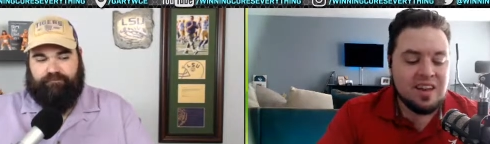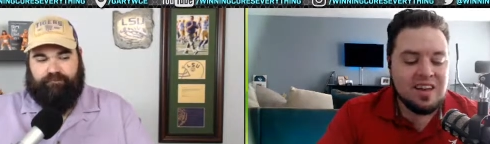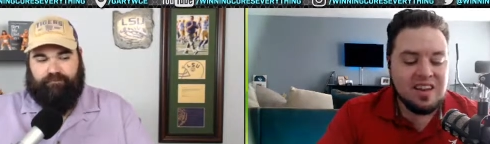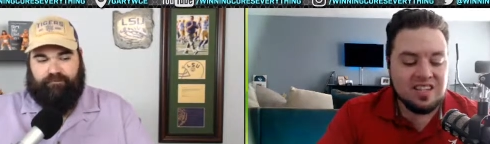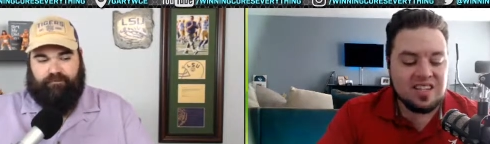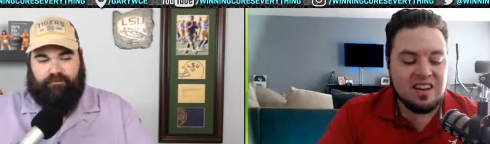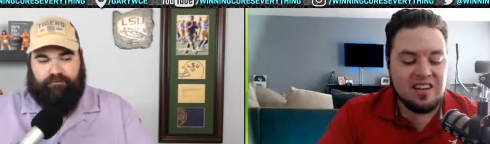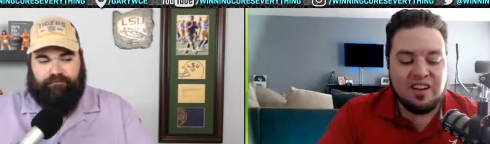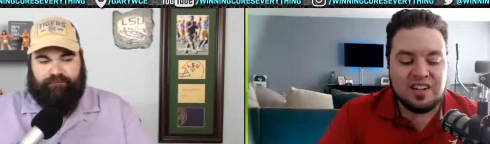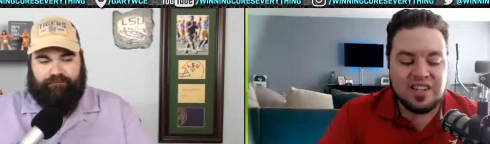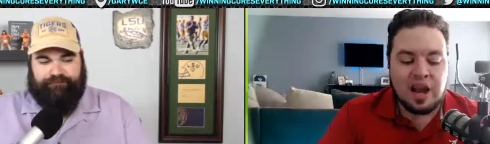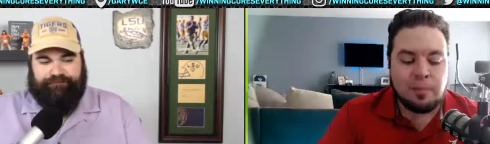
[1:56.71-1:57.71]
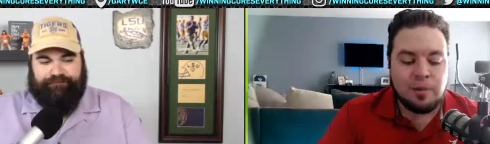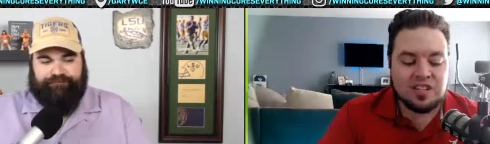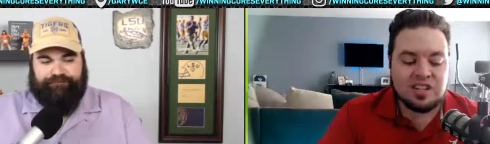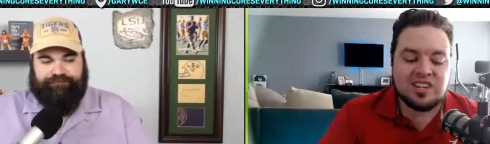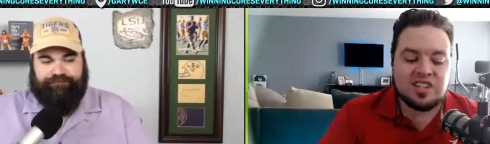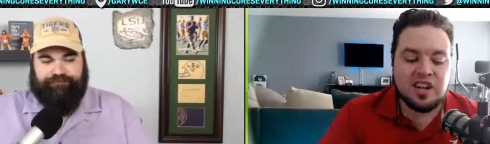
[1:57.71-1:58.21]
Speaker 1: He said, uh, Dak
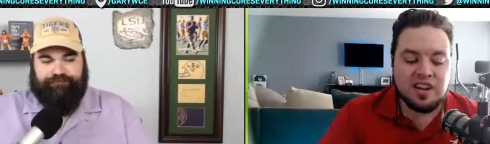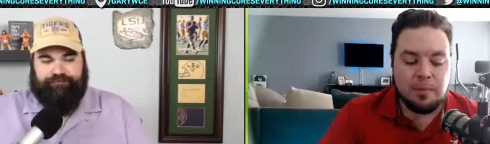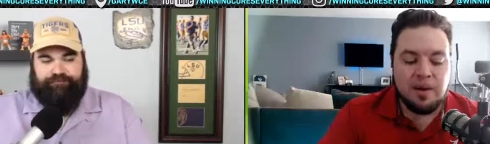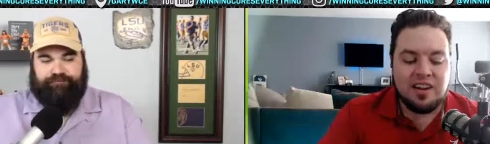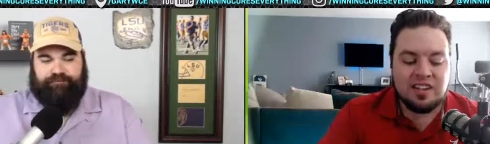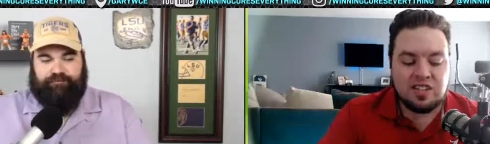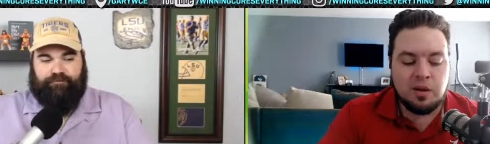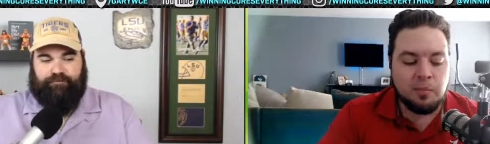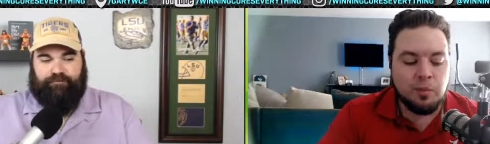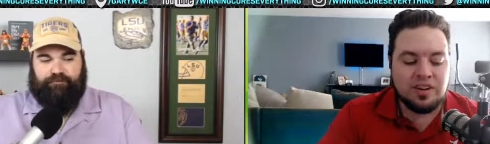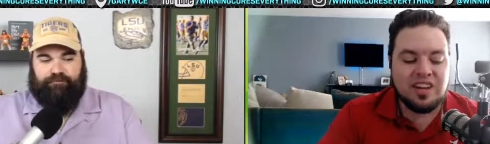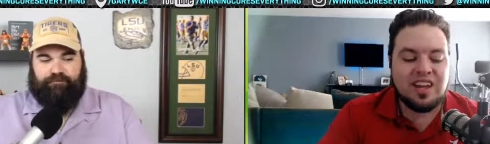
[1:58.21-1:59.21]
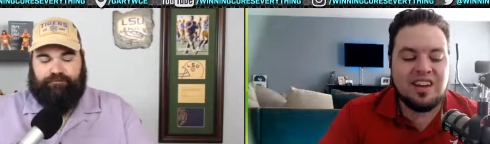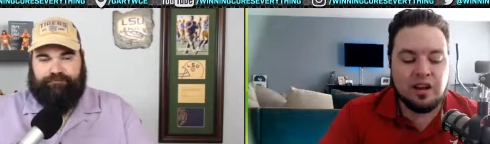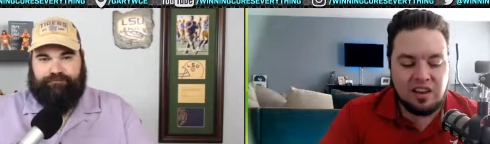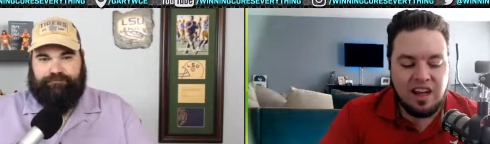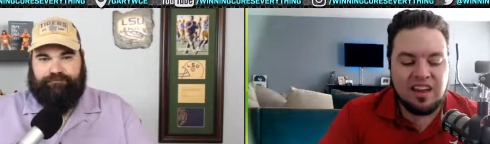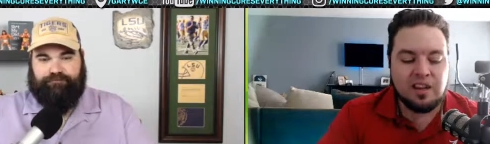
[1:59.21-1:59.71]
Prescott's going to get paid at some point, and it'll
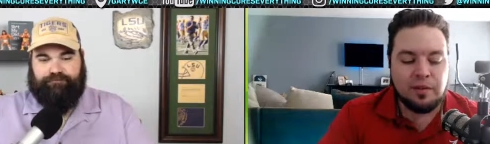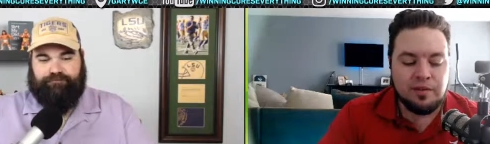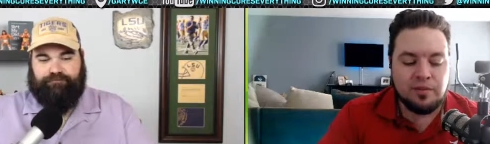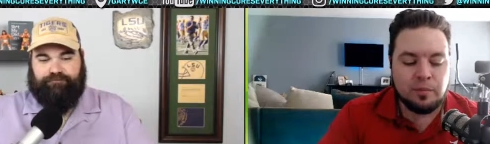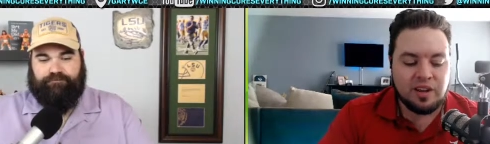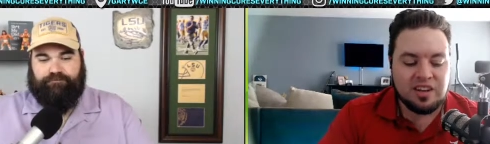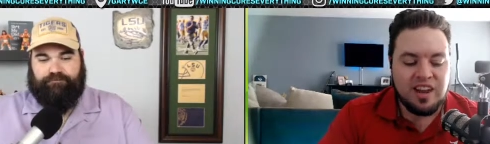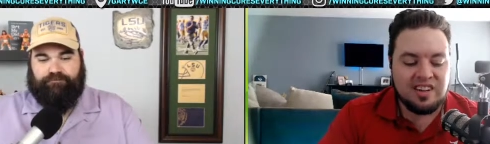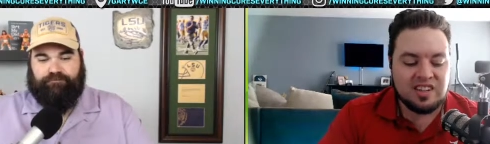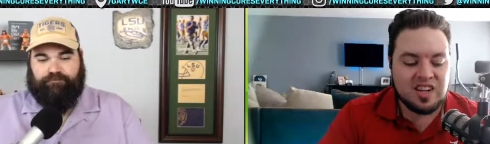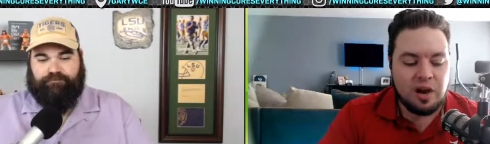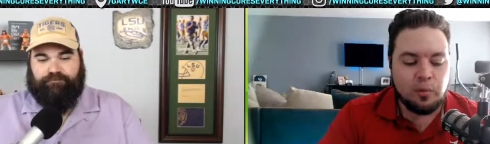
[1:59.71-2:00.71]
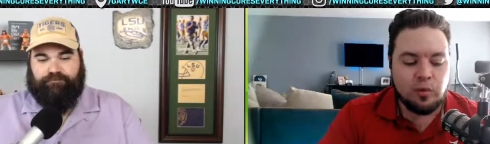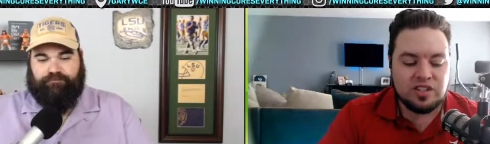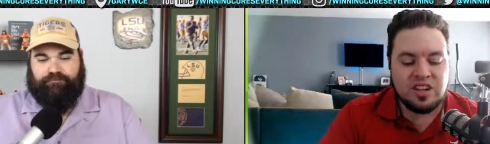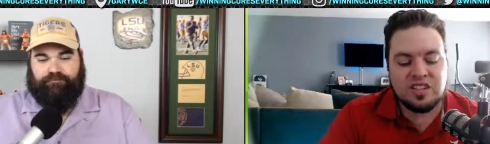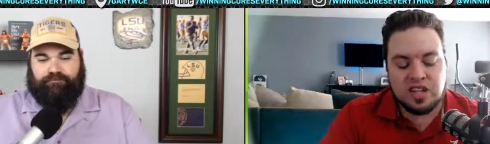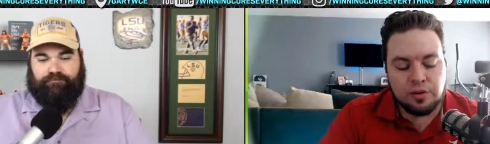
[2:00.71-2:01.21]
likely be from the Dallas Cowboys.
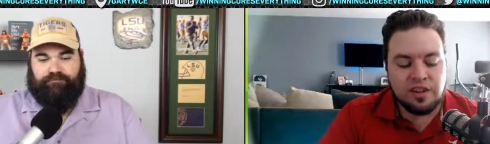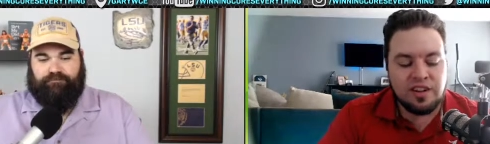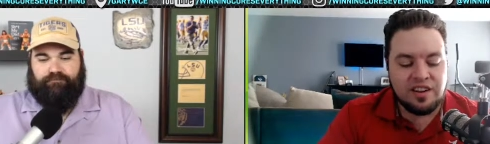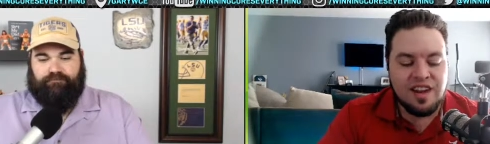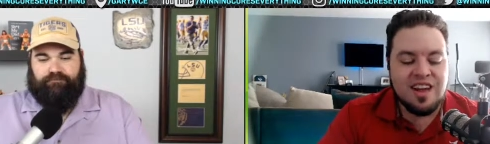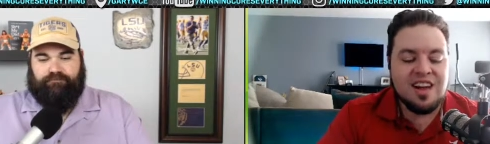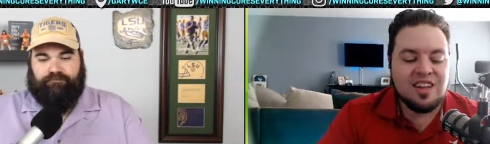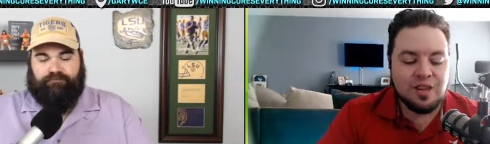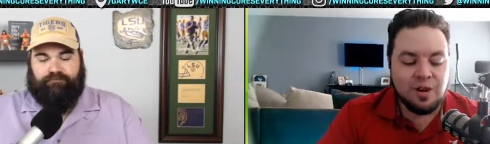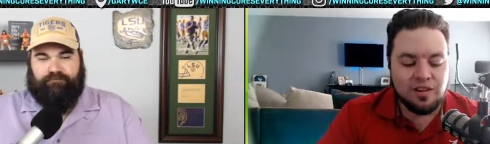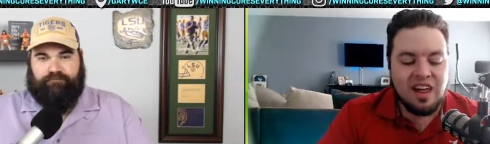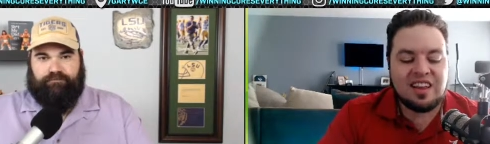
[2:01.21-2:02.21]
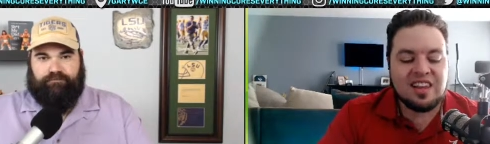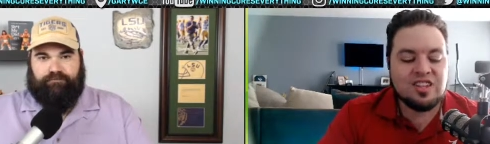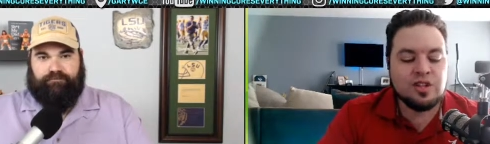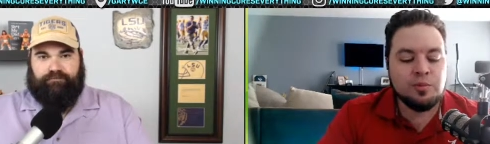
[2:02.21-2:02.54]
Until then, there are likely to